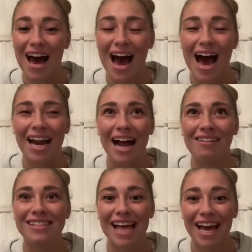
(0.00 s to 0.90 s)
And I
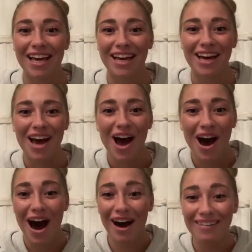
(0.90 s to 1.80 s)
was like, oh
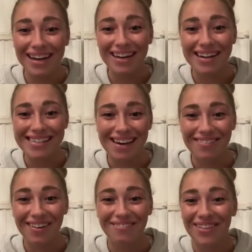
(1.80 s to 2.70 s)
my God, I've
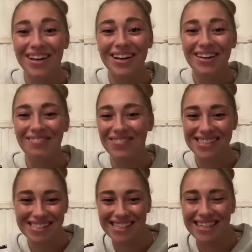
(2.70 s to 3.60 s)
got
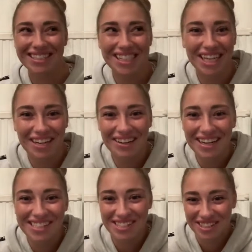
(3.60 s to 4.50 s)
boobs.
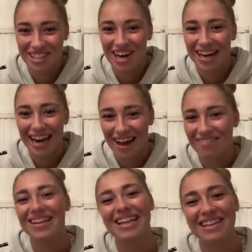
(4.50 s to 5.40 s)
And she started
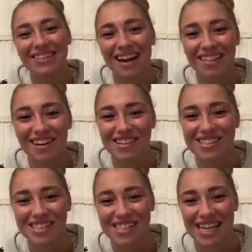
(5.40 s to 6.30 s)
laughing in the middle of the
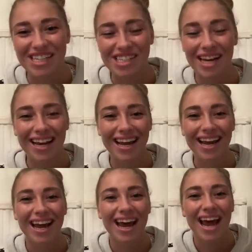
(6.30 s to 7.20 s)
consultation.
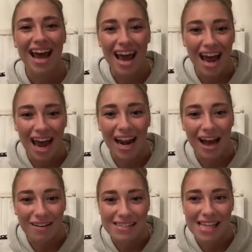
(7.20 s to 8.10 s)
And
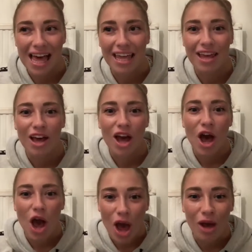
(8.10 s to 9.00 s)
I was like,
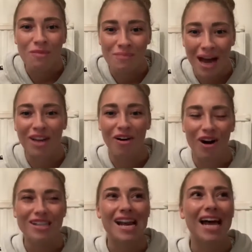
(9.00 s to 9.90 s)
oh my
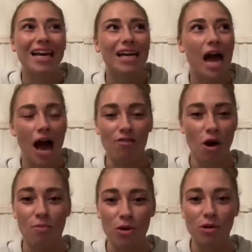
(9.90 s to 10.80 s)
God, like, I've got
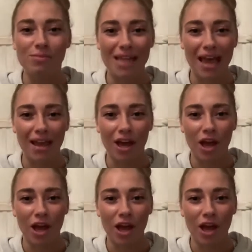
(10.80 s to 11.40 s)
boobs. Like,